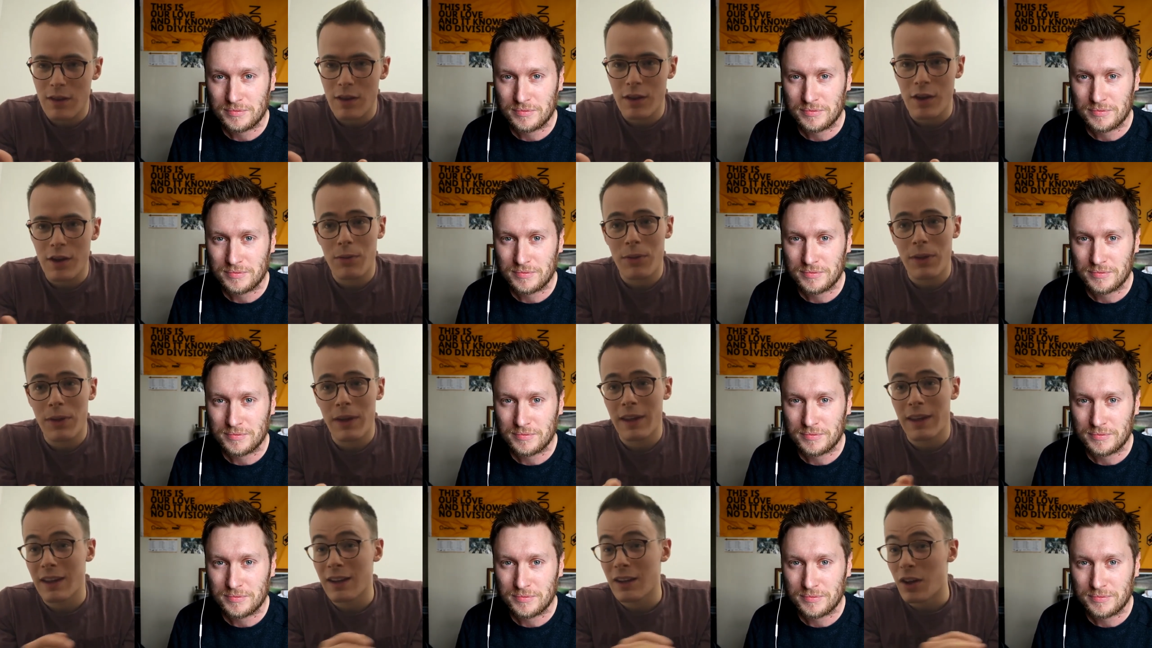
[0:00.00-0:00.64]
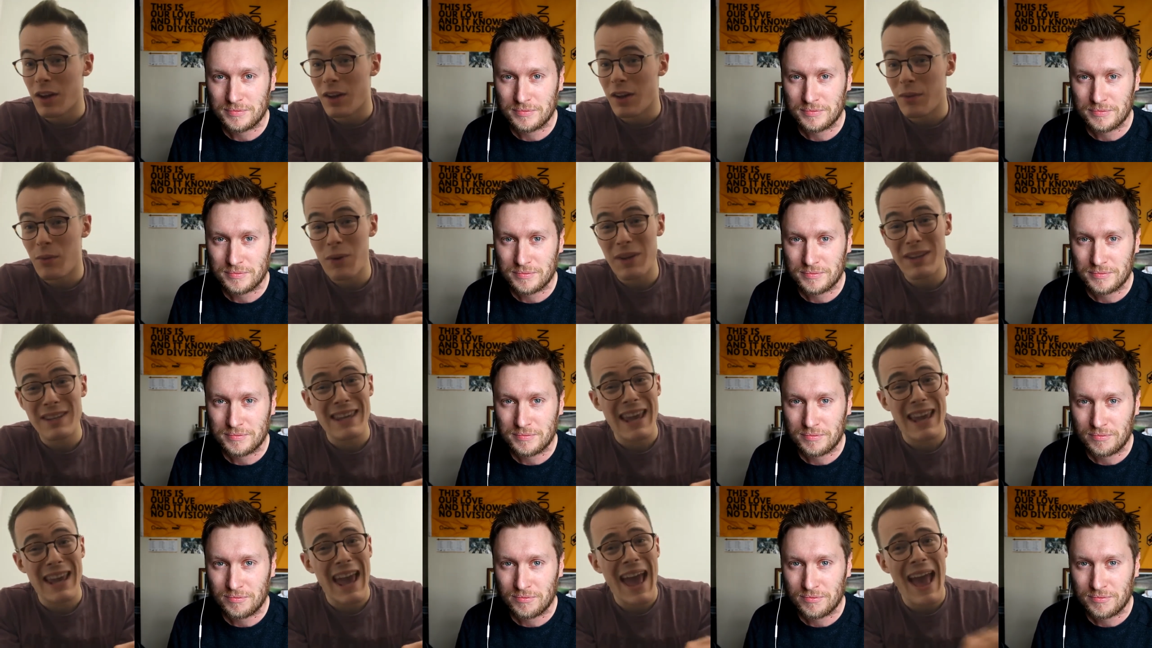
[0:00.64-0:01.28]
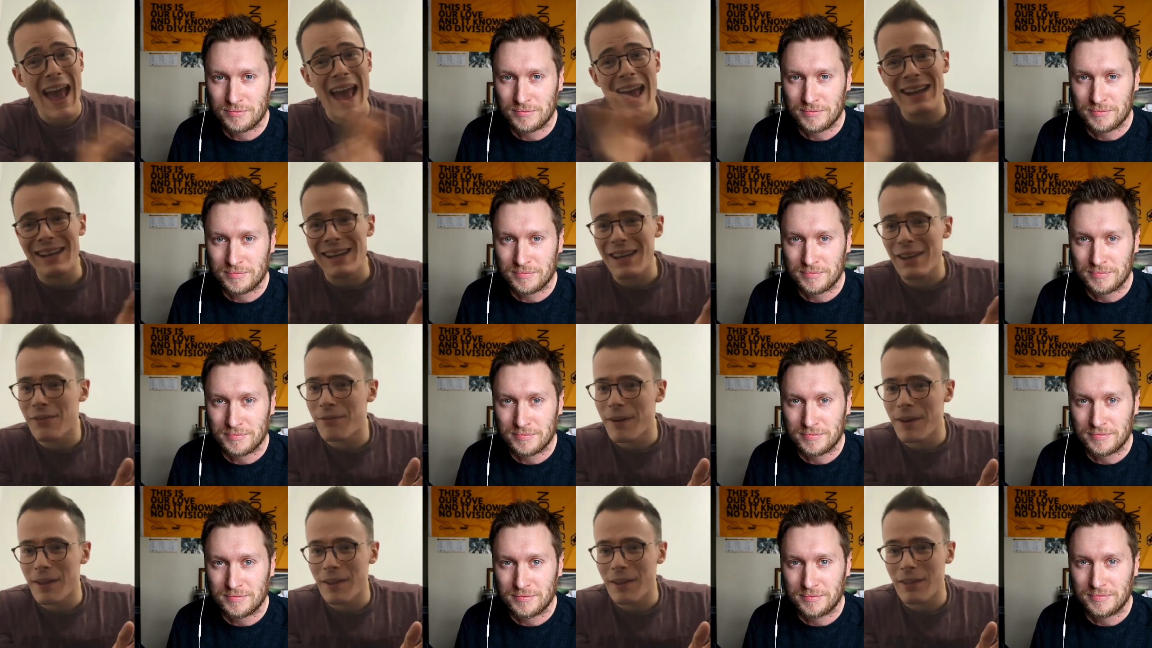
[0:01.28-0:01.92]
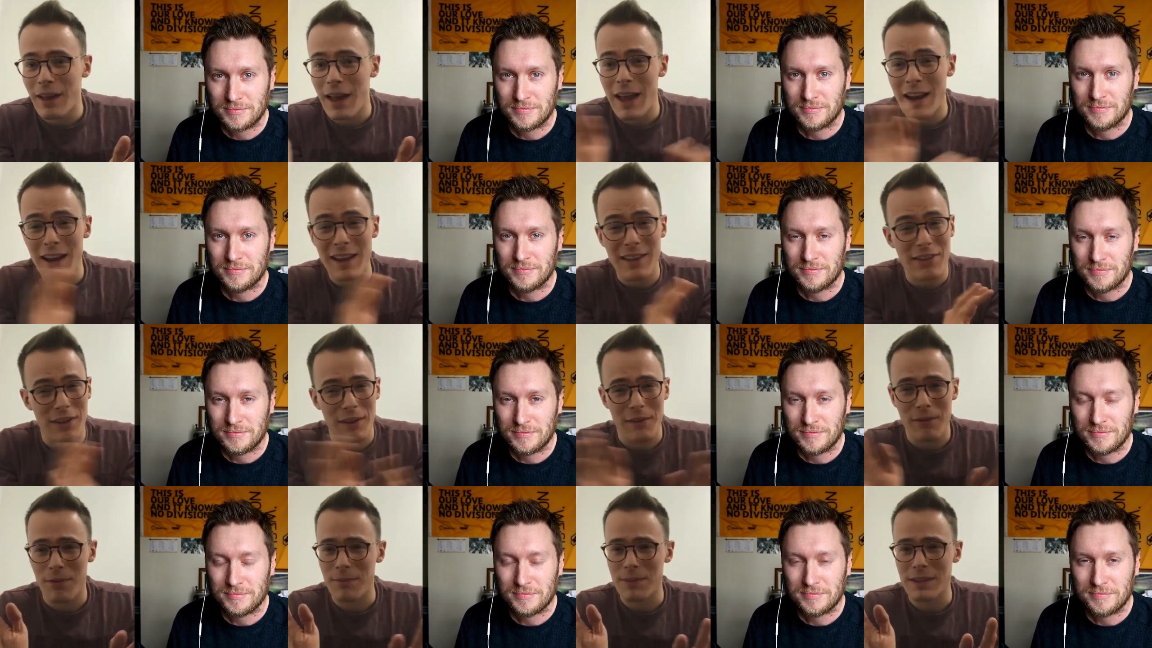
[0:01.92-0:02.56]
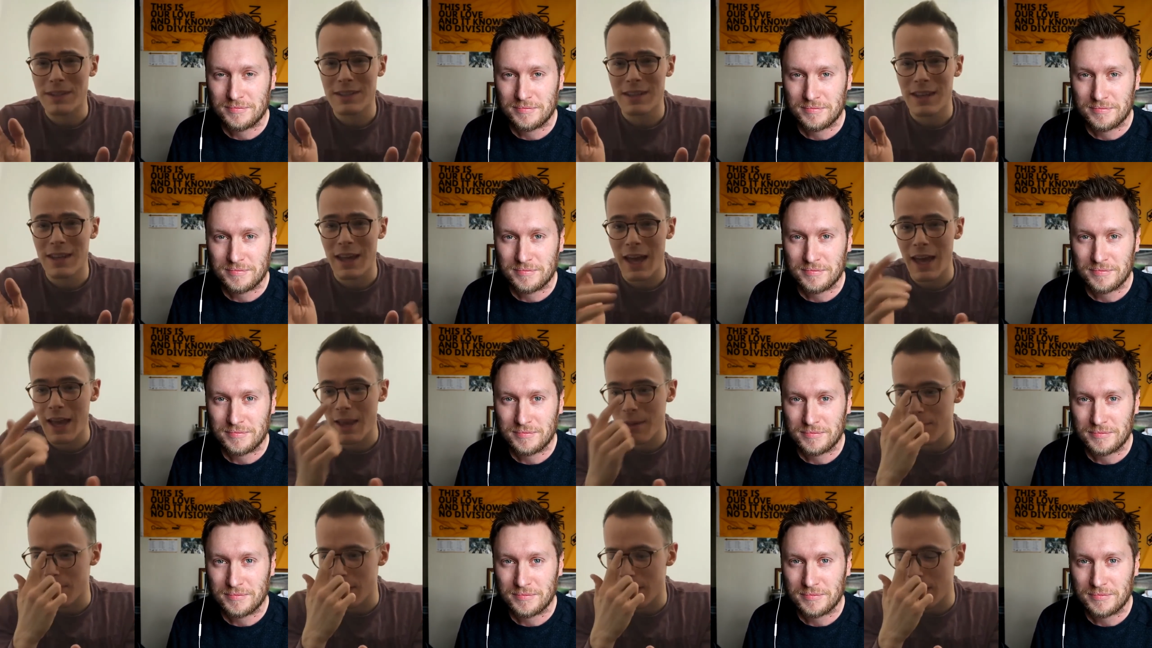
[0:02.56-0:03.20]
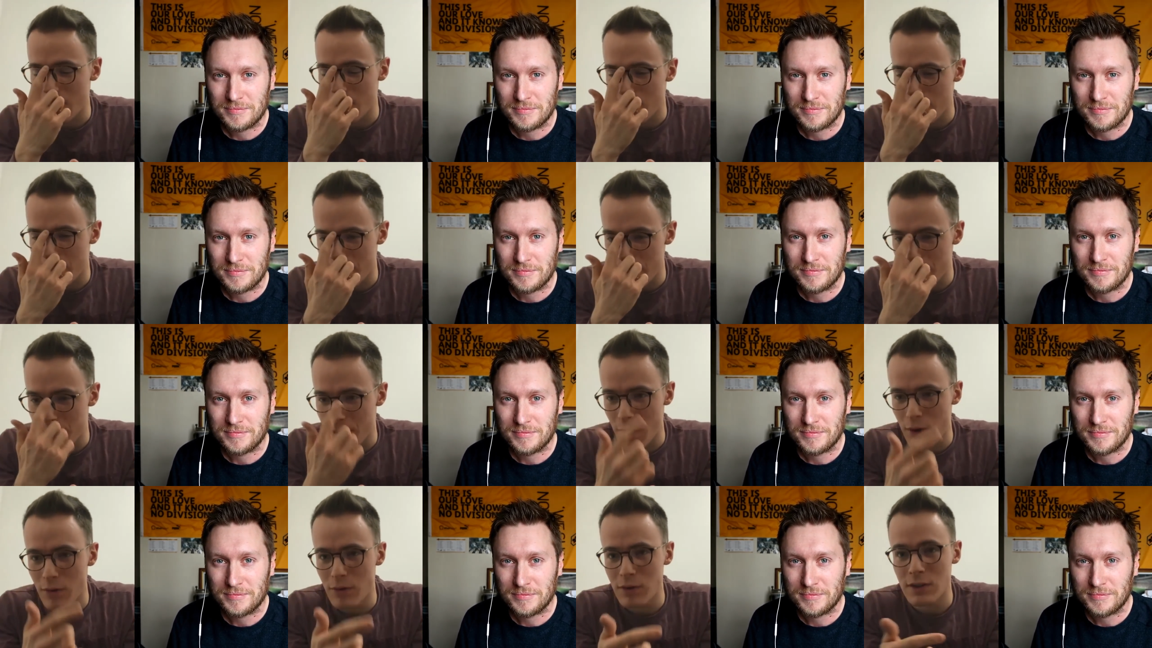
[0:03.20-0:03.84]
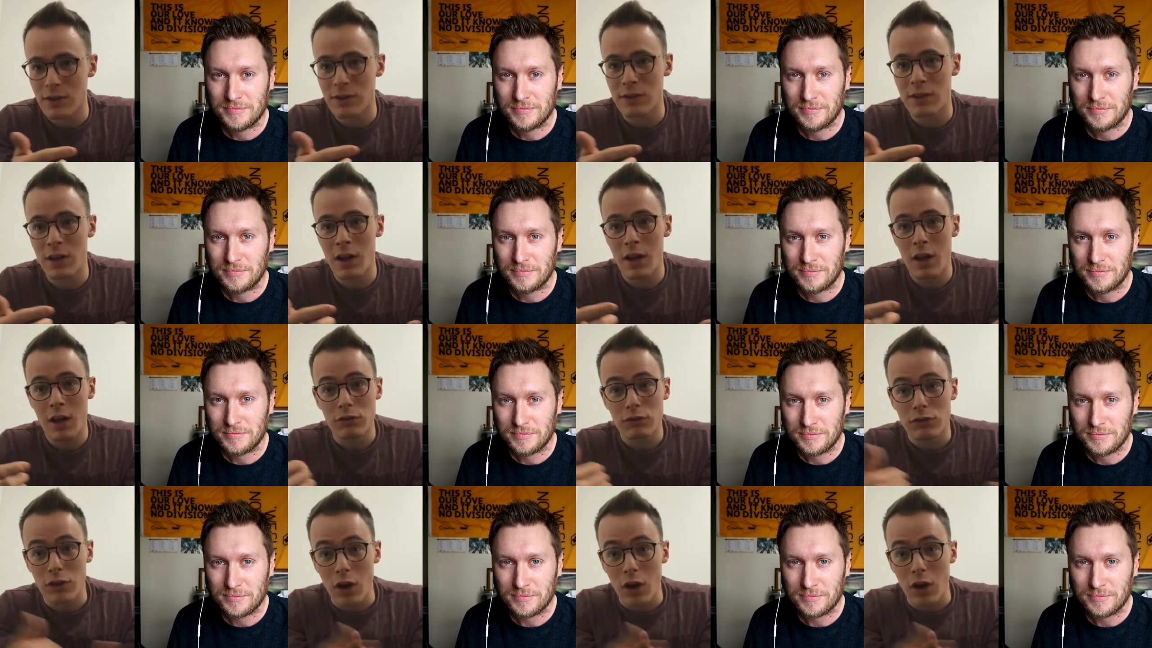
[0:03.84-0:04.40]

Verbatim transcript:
Speaker 1: you know, thinking that if we can get anything, anything from this game, it'll be a bonus.